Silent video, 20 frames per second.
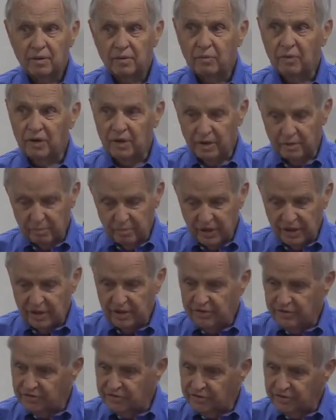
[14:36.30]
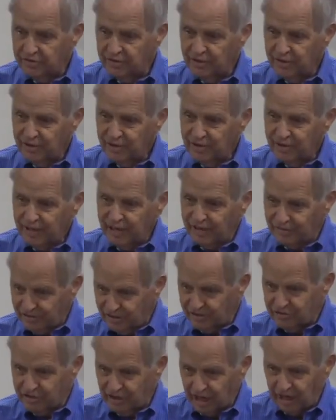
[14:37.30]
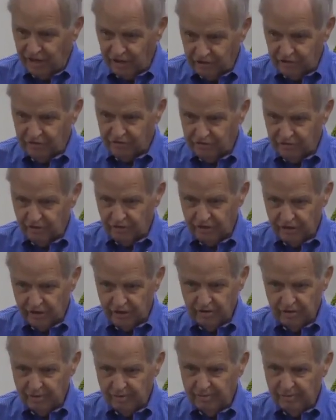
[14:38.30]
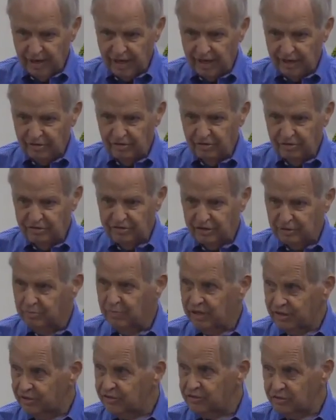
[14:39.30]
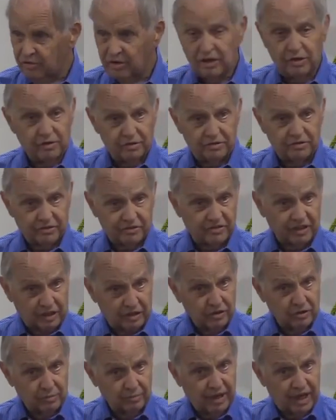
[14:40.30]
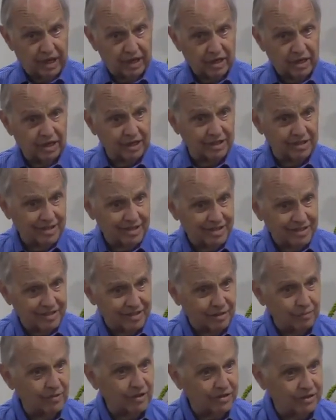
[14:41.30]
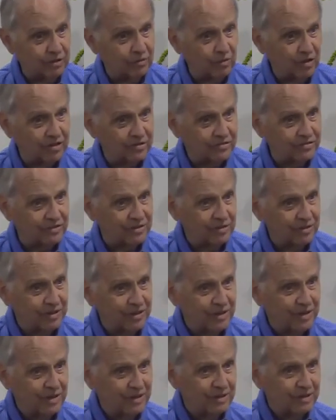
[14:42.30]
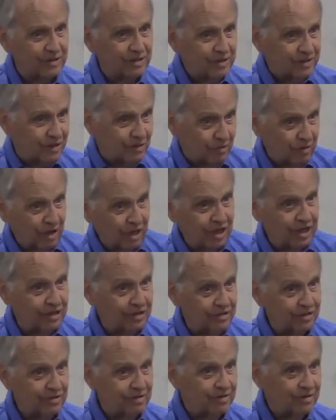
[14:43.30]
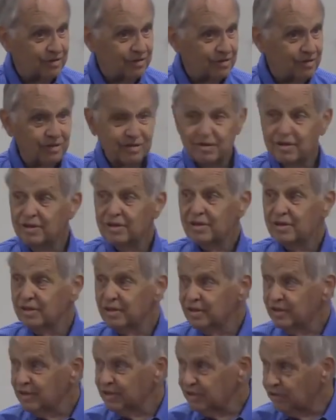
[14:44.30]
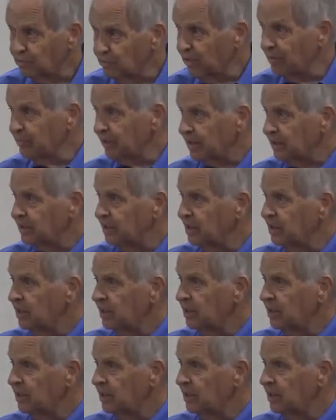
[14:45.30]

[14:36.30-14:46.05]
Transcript: what it means as a challenge for a man who's in ministry, who's a single man like Timothy was, to relate to women